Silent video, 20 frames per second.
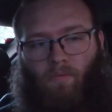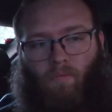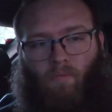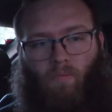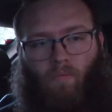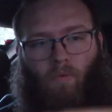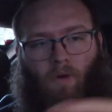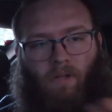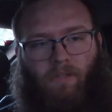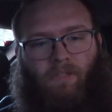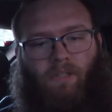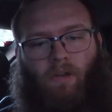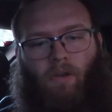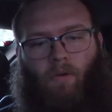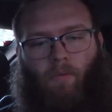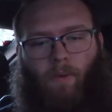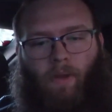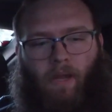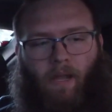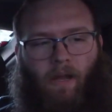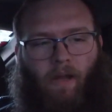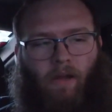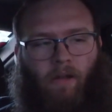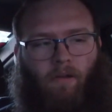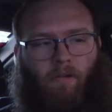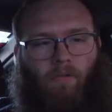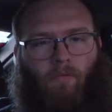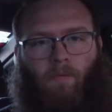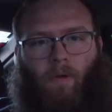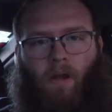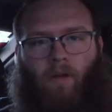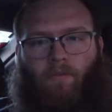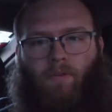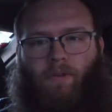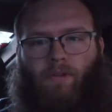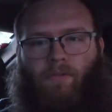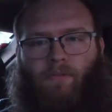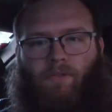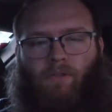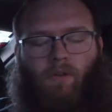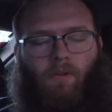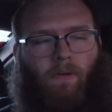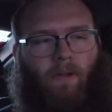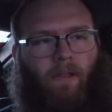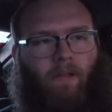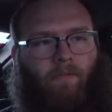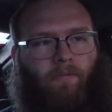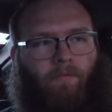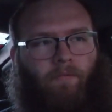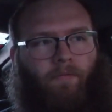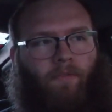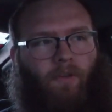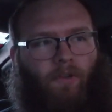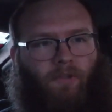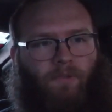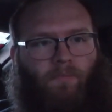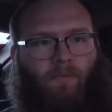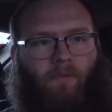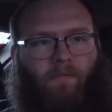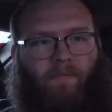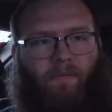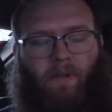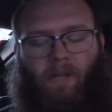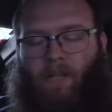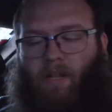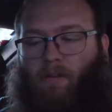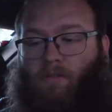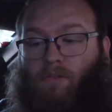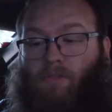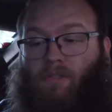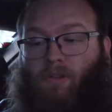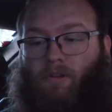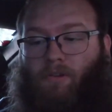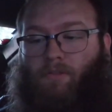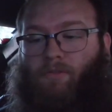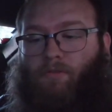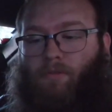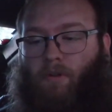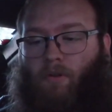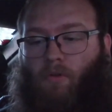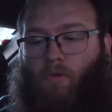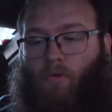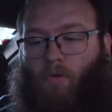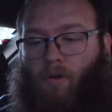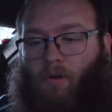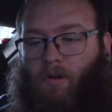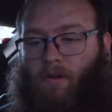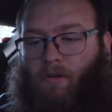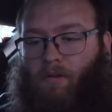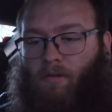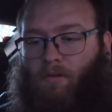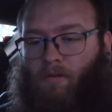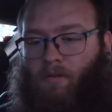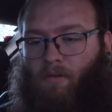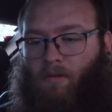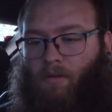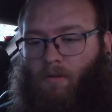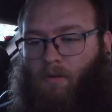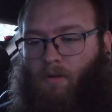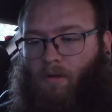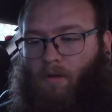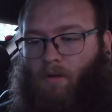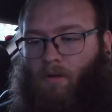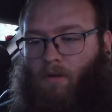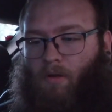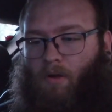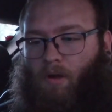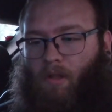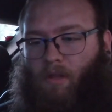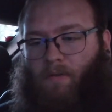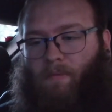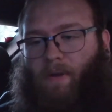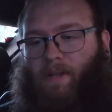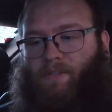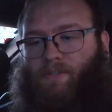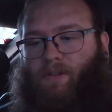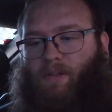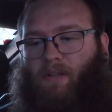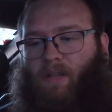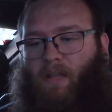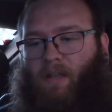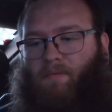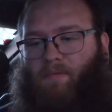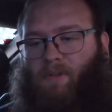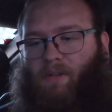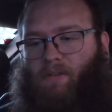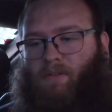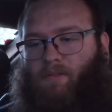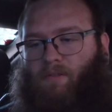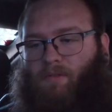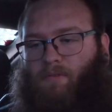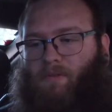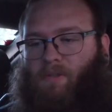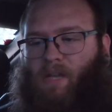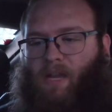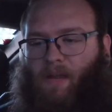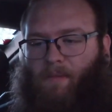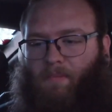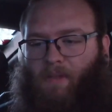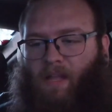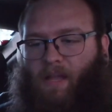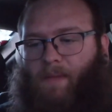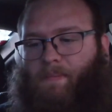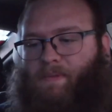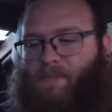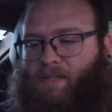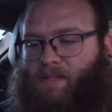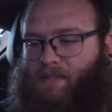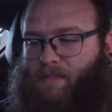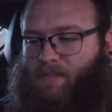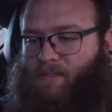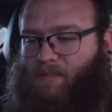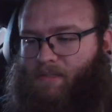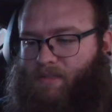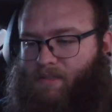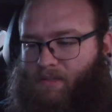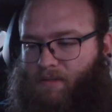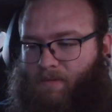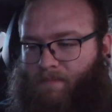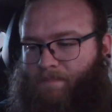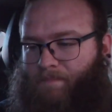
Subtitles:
what's going on around you. So if there's movement, it'll start to record. Otherwise, you can have it do time lapses